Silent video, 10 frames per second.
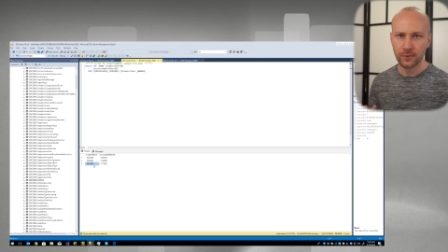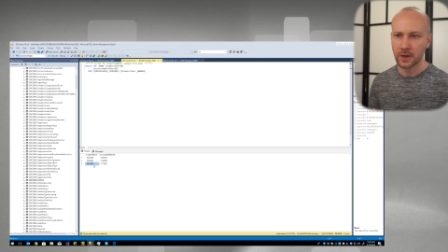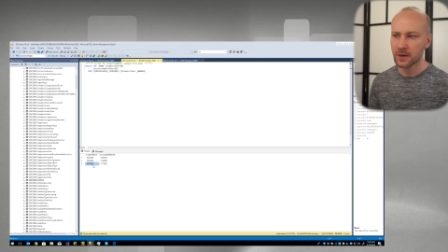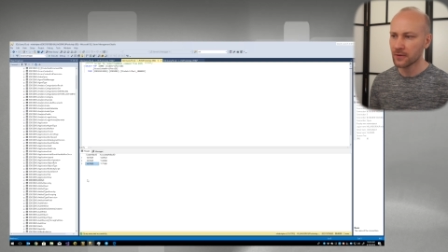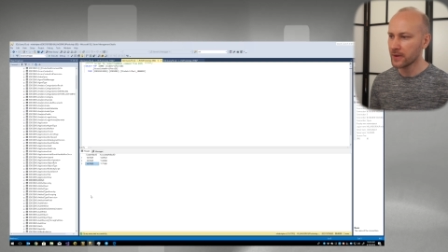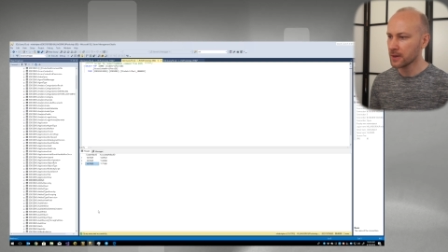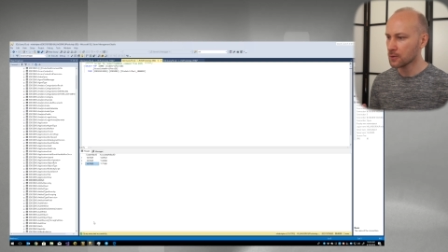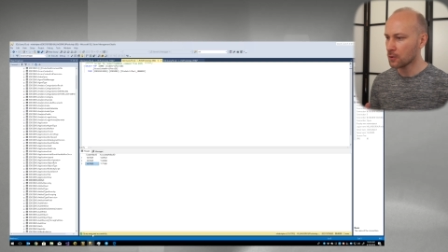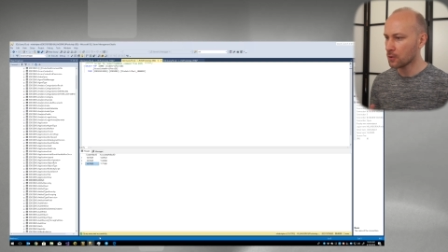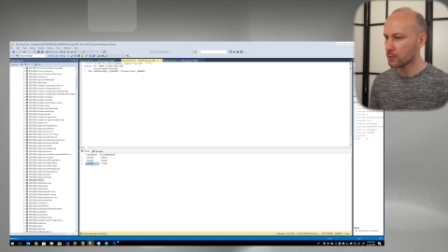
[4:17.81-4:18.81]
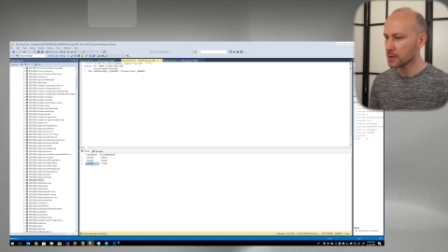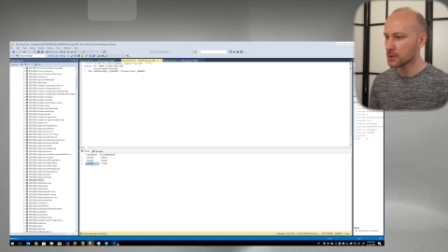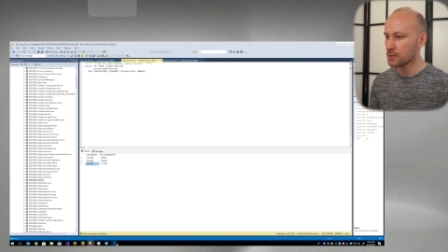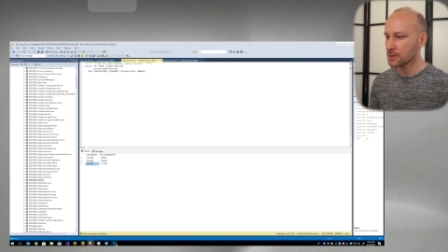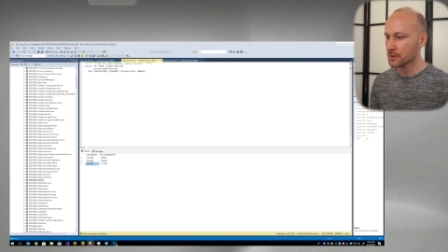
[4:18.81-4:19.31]
through artifact, or we
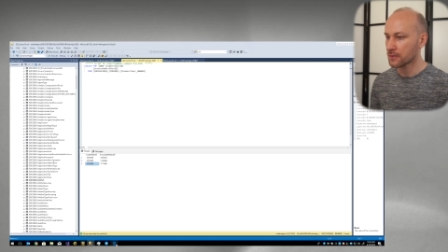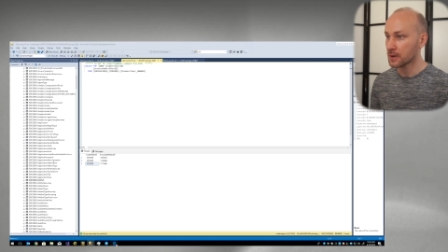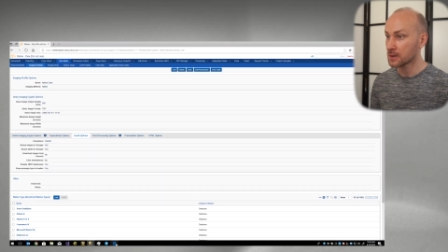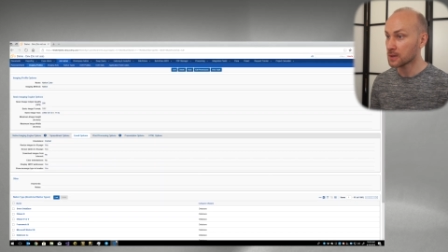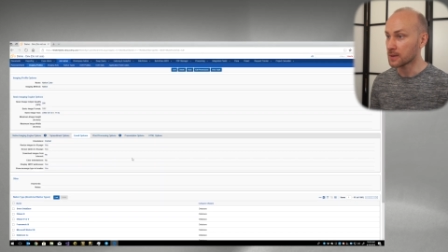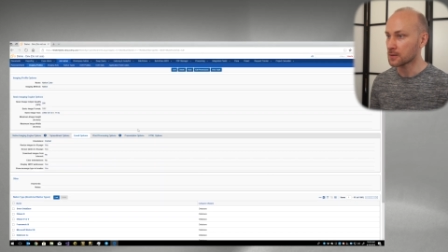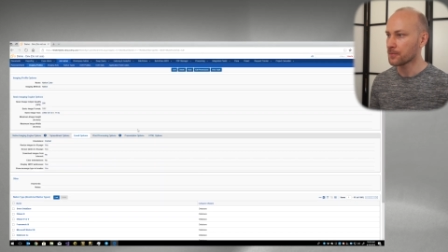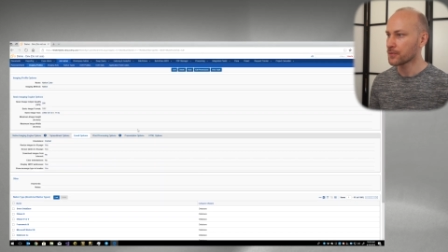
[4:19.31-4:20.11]
can use a front end.